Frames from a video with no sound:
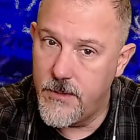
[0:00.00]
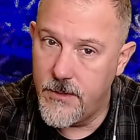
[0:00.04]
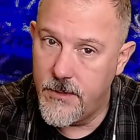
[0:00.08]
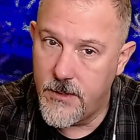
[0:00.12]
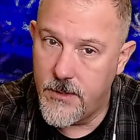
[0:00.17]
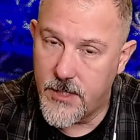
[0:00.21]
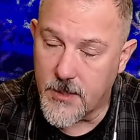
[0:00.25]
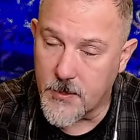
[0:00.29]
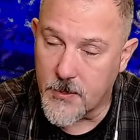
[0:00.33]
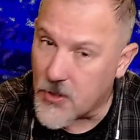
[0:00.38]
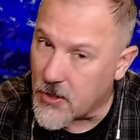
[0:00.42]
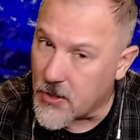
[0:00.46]

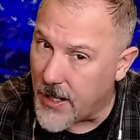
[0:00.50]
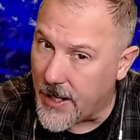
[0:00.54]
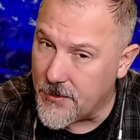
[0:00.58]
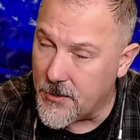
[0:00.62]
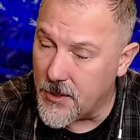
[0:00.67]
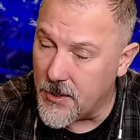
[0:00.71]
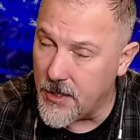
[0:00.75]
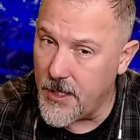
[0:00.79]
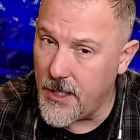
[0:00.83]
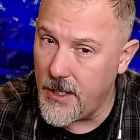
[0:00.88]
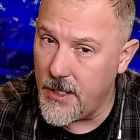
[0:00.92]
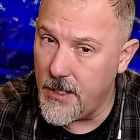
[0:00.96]
Subscribe to
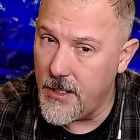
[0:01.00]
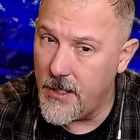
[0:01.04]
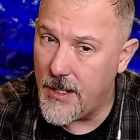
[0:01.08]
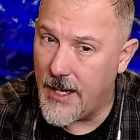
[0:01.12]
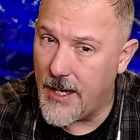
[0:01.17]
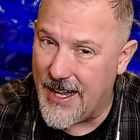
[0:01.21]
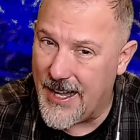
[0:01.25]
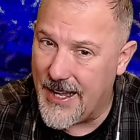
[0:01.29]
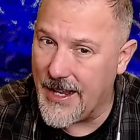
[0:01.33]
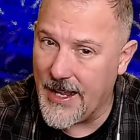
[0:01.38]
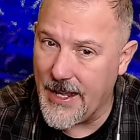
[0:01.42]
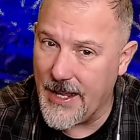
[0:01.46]
the
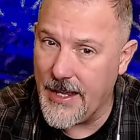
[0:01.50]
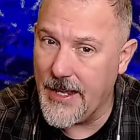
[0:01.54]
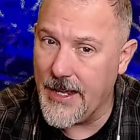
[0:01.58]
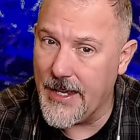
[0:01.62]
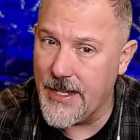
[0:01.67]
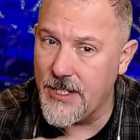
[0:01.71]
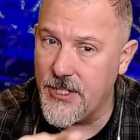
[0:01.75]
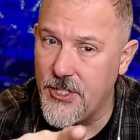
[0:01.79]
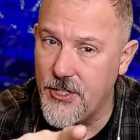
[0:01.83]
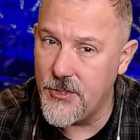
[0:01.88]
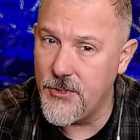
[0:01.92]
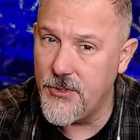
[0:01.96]
I A E
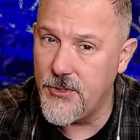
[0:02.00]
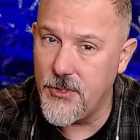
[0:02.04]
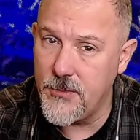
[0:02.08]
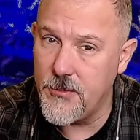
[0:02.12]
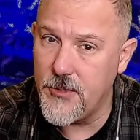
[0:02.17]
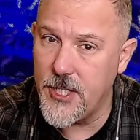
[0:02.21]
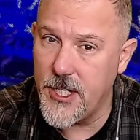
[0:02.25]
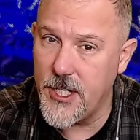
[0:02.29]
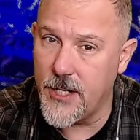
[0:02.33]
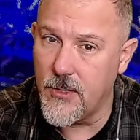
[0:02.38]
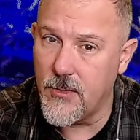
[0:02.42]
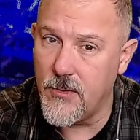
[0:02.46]
I's YouTube
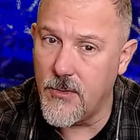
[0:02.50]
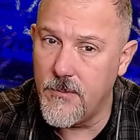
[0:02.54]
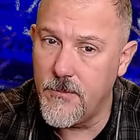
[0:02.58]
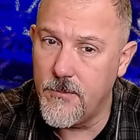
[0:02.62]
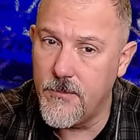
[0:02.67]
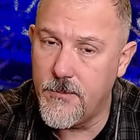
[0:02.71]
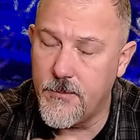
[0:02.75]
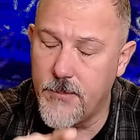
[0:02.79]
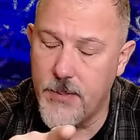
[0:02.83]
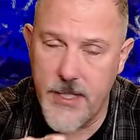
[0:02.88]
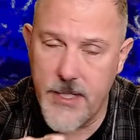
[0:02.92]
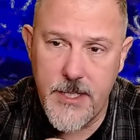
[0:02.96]
channel.
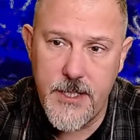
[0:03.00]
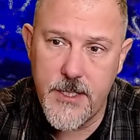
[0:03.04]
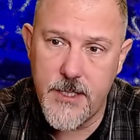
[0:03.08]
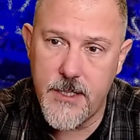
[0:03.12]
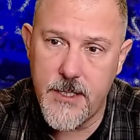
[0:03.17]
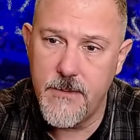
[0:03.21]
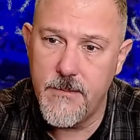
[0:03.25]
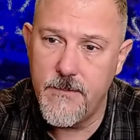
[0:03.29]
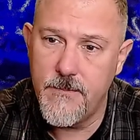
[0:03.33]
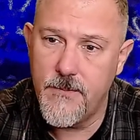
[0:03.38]
Please.